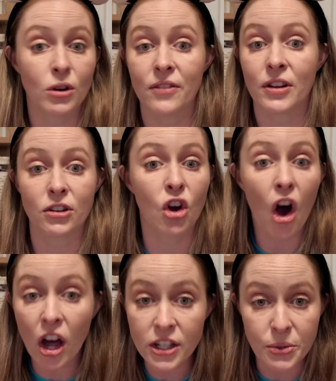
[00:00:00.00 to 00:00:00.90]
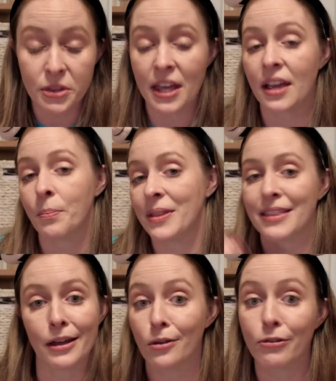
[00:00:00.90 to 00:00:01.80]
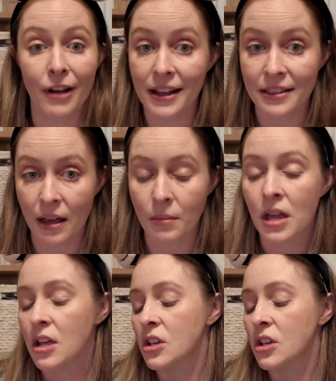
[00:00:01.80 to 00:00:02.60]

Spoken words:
even gone, you think, but it'll find them.